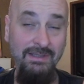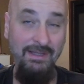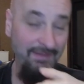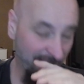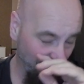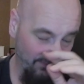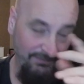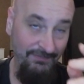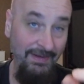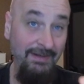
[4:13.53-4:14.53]
I think, a
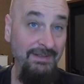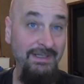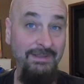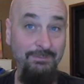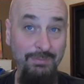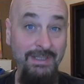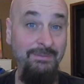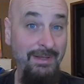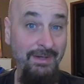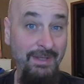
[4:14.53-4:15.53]
fairly big
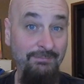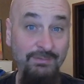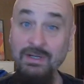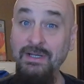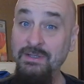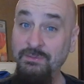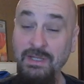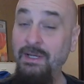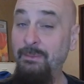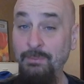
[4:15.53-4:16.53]
amount up front
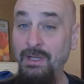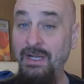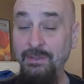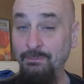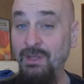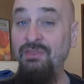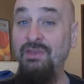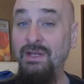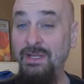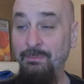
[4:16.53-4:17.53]
and
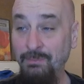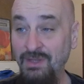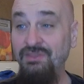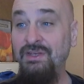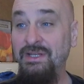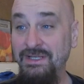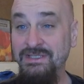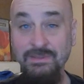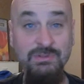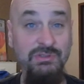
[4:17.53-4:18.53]
a monthly
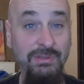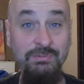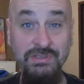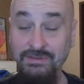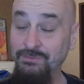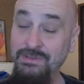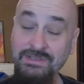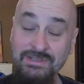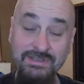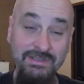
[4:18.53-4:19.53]
subscription, which
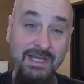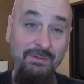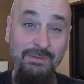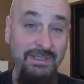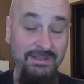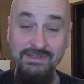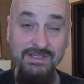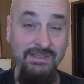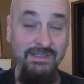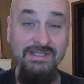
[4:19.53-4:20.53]
is kind of ridiculous,
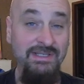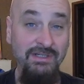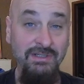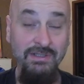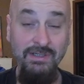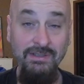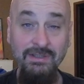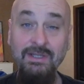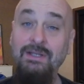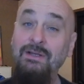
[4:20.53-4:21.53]
like leasing a car.
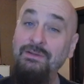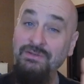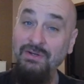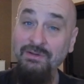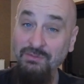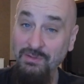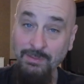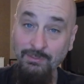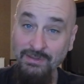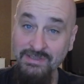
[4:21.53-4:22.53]
Sorry for the
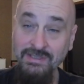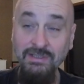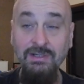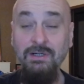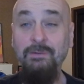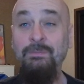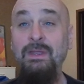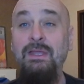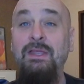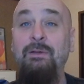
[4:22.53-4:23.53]
people leasing a car,
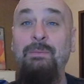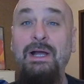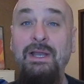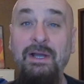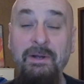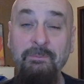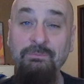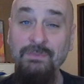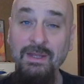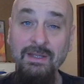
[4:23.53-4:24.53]
but
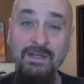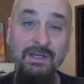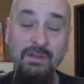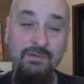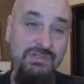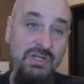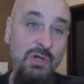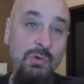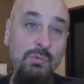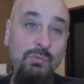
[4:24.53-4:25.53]
there's
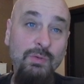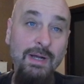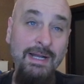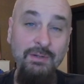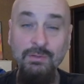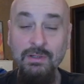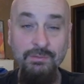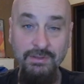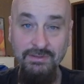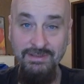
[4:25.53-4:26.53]
no, I don't own
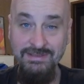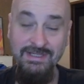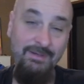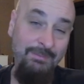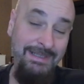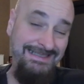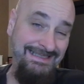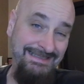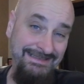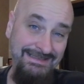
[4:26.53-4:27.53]
it. It's not
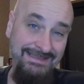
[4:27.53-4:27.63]
mine.